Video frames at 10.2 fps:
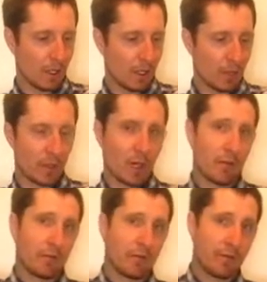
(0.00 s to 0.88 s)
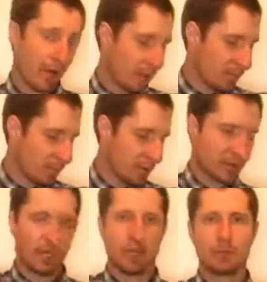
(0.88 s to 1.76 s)
And we go in 5 more
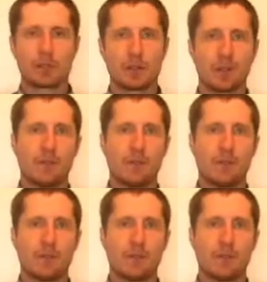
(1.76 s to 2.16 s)
times.